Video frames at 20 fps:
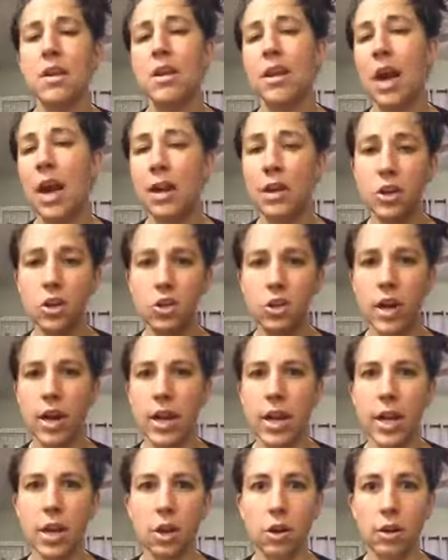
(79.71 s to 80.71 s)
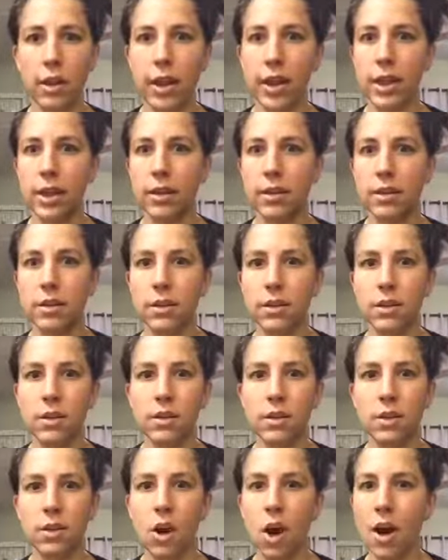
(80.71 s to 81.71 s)
kind of draining or like
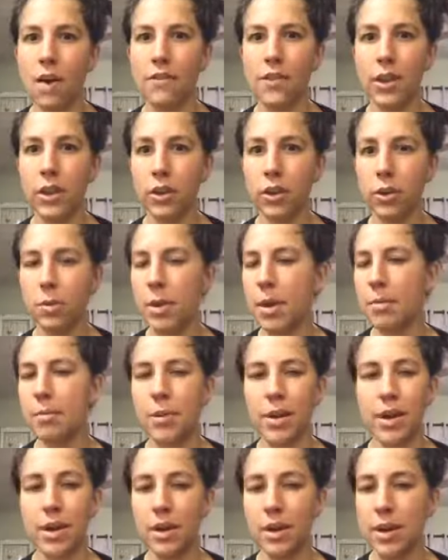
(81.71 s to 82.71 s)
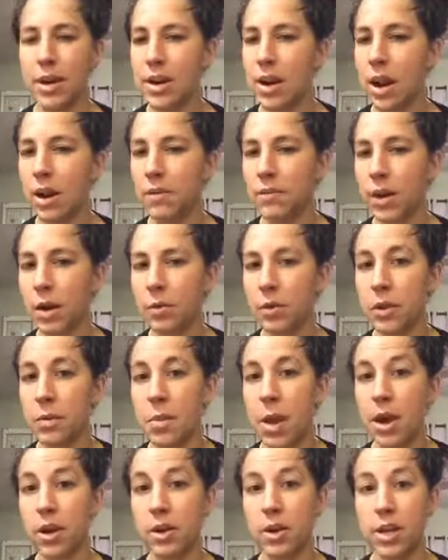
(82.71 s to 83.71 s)
coughing a little bit, but none of that really
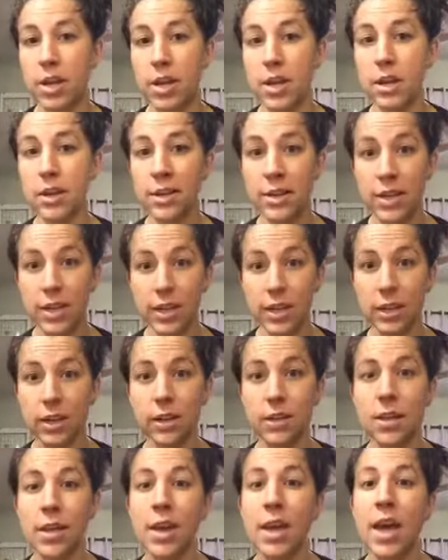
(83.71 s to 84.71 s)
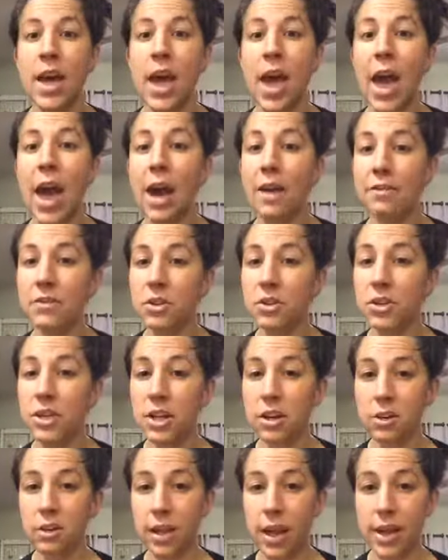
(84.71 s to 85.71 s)
mattered until after
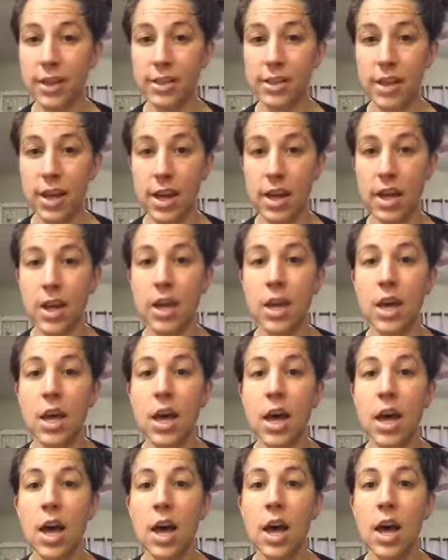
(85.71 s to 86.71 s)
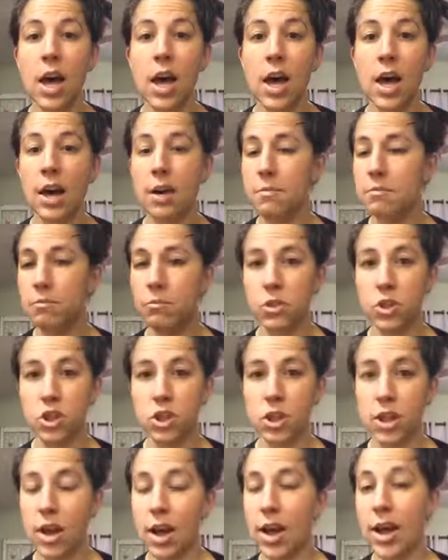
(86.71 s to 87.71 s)
dinner last night,
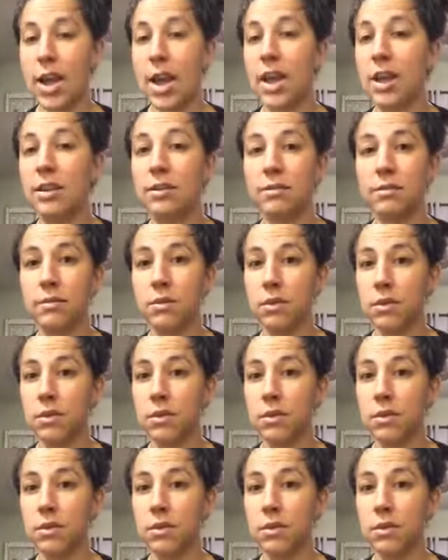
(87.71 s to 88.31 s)
which I ate